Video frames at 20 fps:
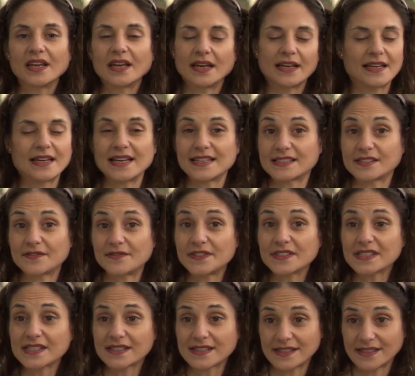uh, as a
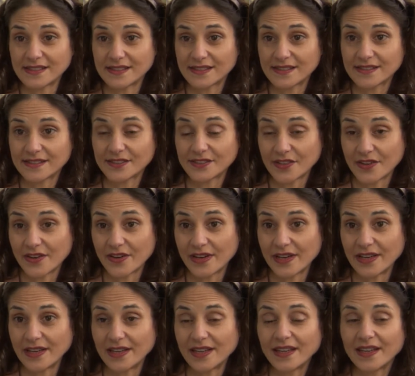physicist,
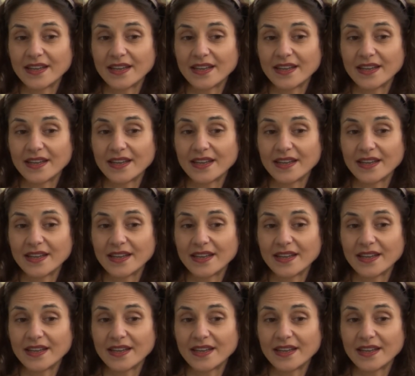sorry,